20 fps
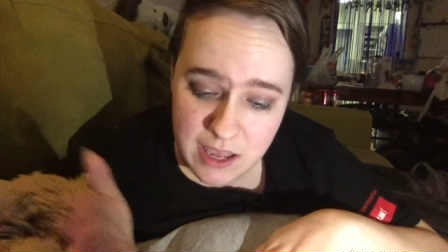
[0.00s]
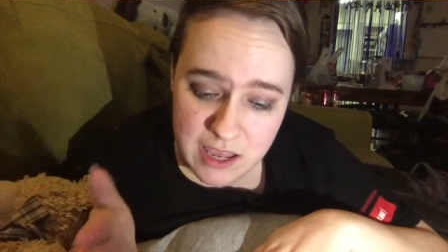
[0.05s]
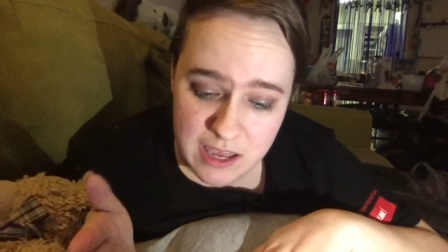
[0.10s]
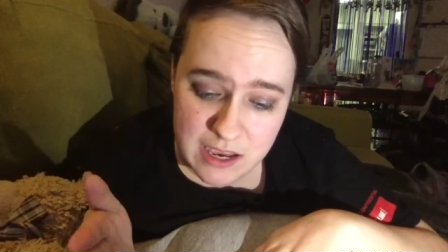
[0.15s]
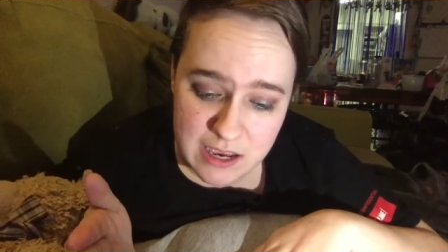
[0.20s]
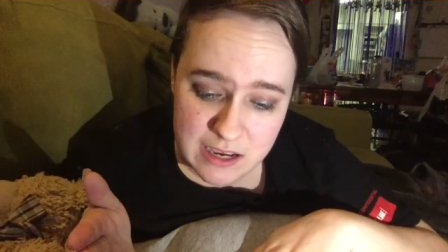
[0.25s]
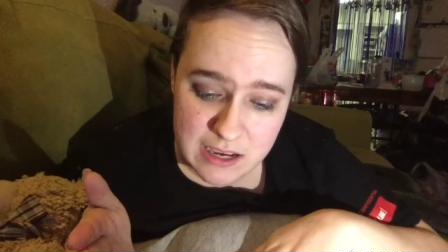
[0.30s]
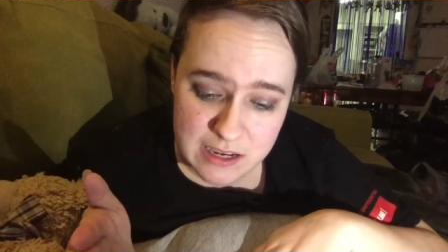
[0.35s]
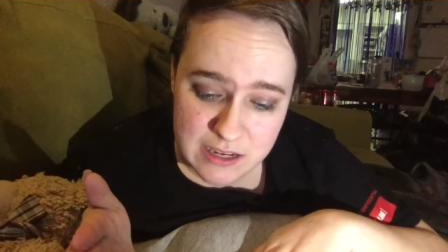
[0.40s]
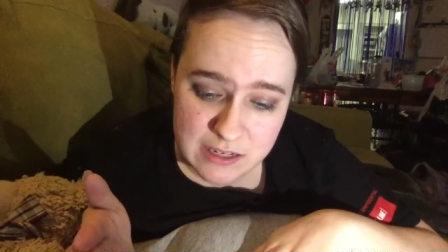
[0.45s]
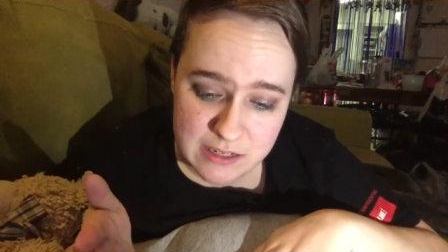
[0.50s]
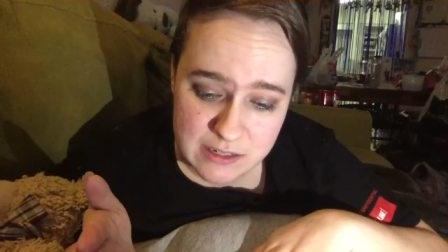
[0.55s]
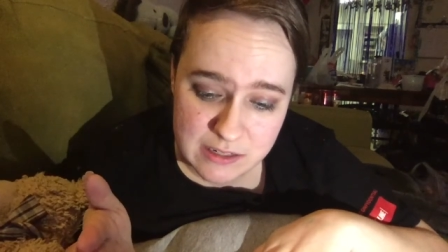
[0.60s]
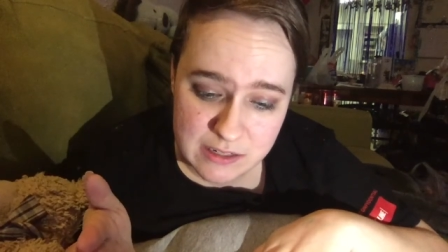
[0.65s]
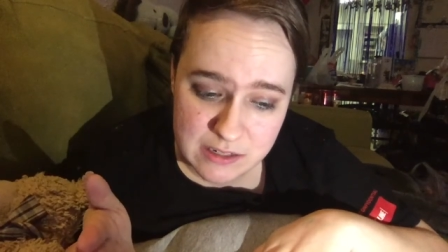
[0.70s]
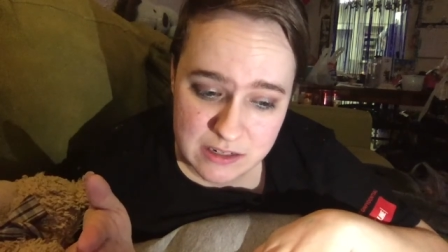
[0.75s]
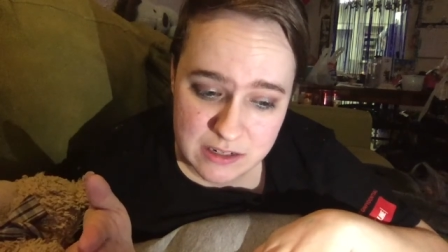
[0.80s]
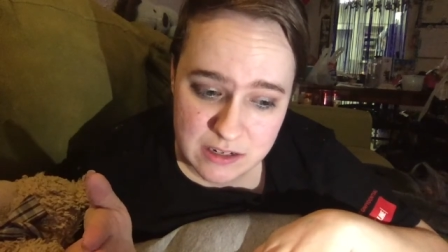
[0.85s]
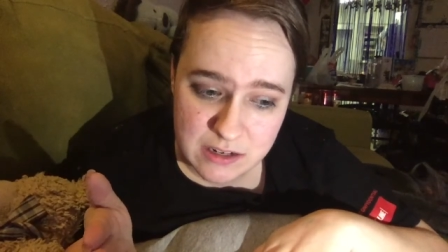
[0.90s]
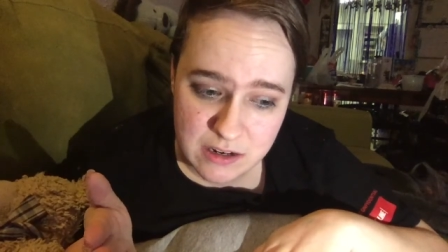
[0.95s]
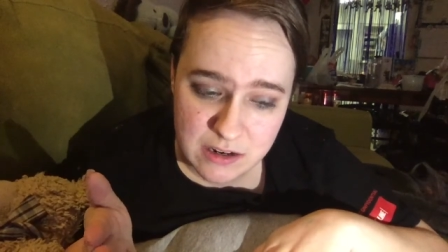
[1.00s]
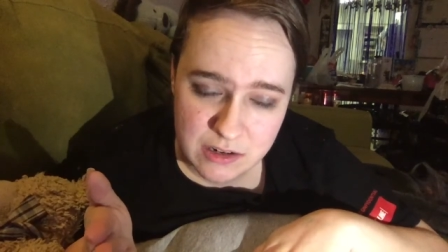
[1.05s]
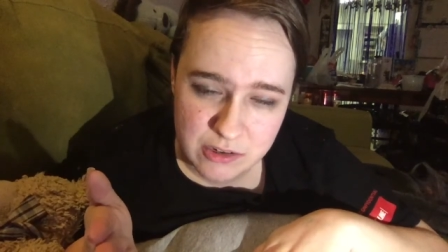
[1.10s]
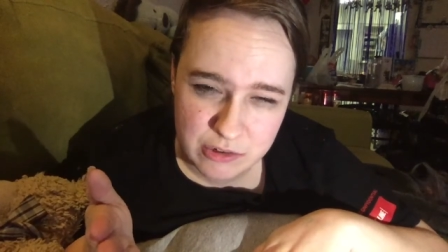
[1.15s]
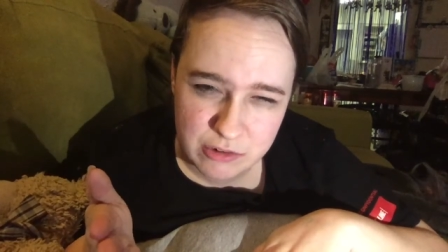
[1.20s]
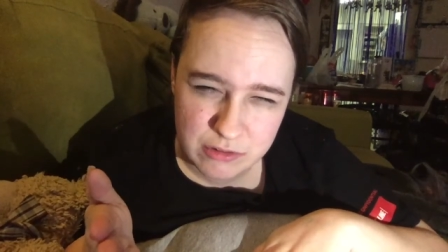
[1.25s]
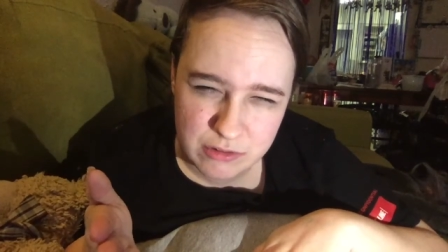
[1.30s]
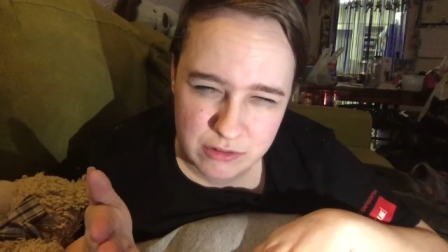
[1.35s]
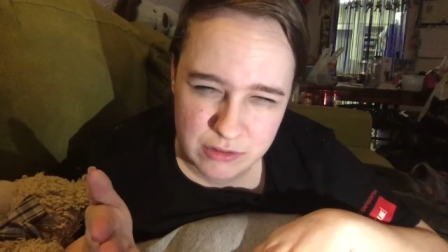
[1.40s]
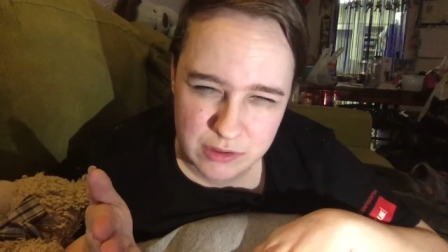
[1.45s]
And
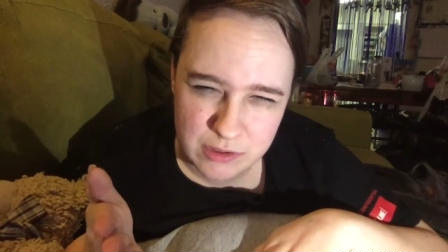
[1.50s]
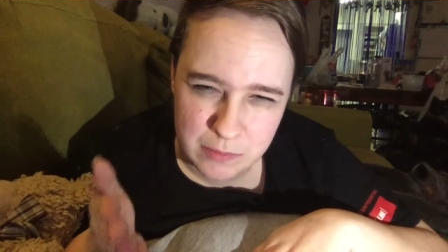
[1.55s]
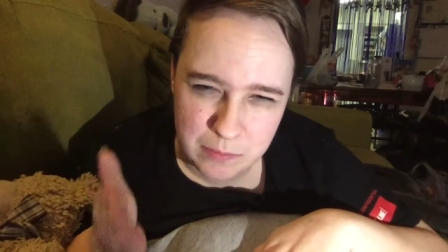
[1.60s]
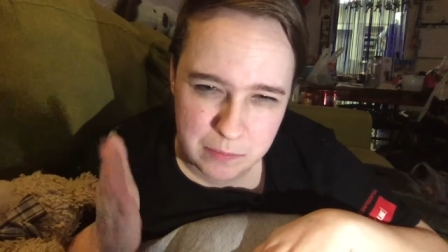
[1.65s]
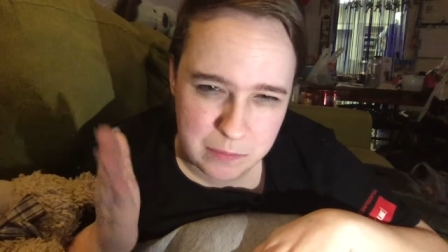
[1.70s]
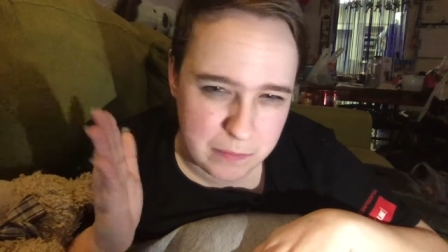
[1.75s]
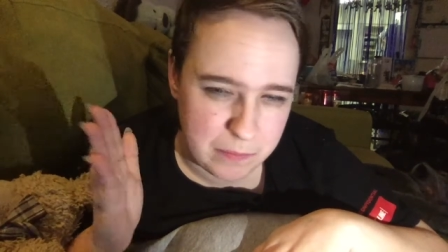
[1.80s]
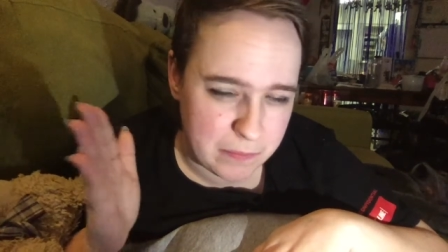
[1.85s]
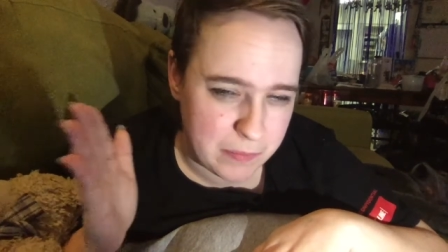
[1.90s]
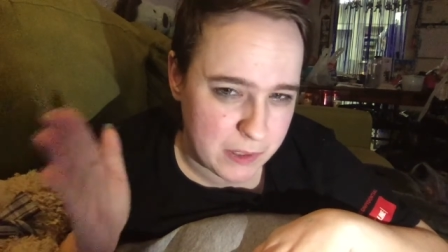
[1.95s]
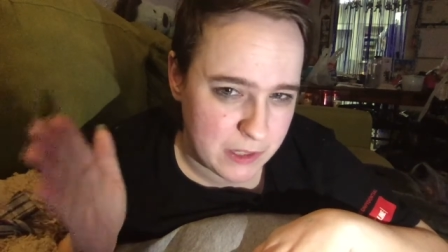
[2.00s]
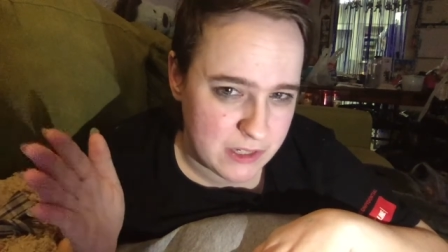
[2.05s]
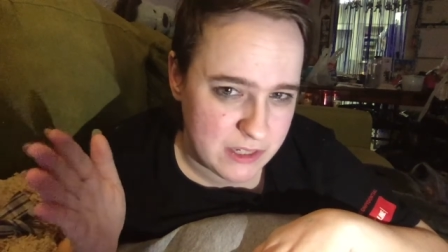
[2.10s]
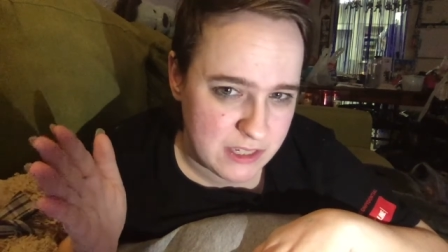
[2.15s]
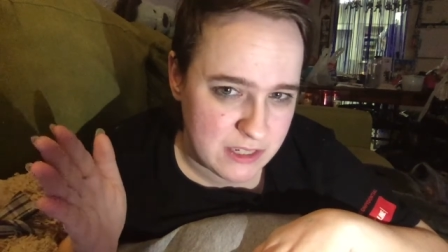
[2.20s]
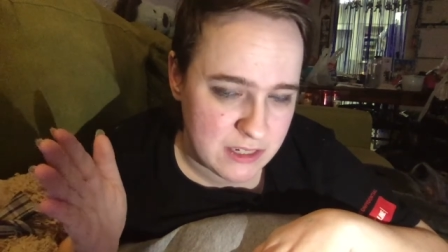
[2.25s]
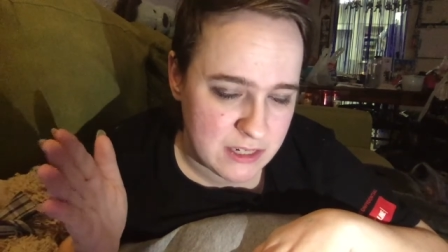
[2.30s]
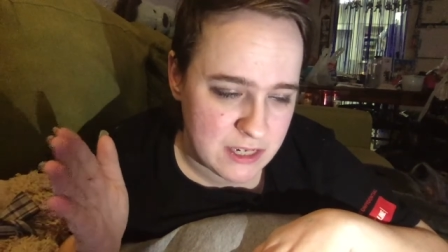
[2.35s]
person